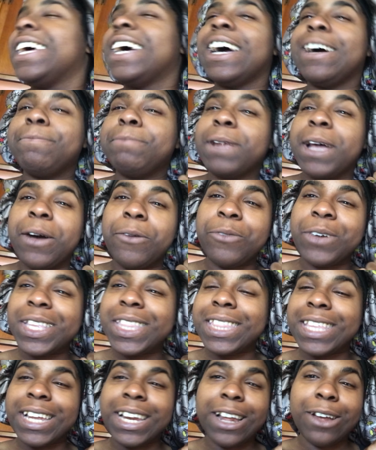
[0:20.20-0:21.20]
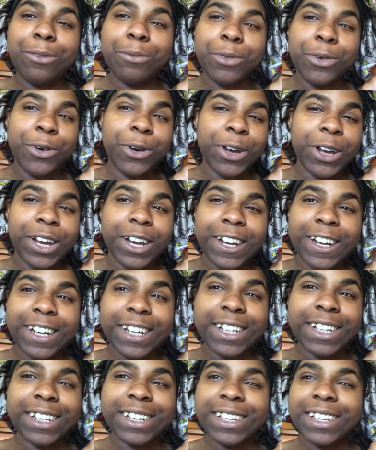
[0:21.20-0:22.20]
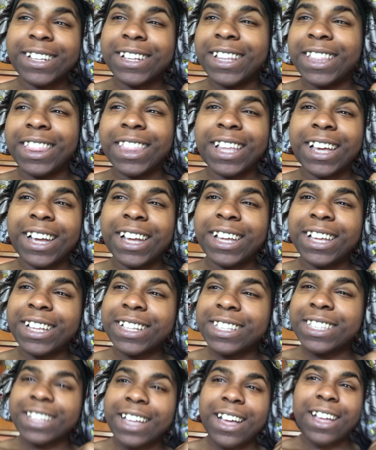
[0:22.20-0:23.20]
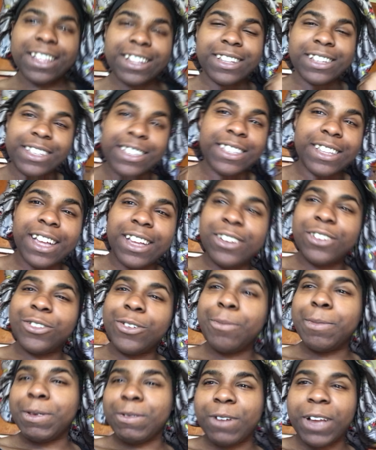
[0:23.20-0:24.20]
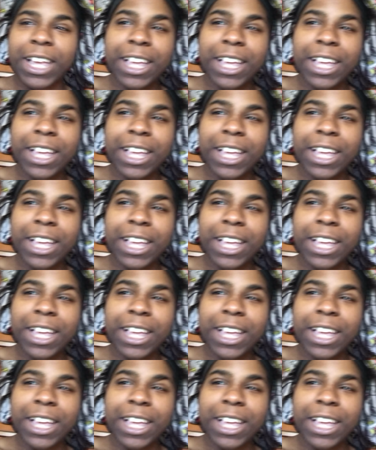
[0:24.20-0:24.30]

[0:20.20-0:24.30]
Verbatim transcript: I'm not with it anymore. Like it's not it's not doing me right.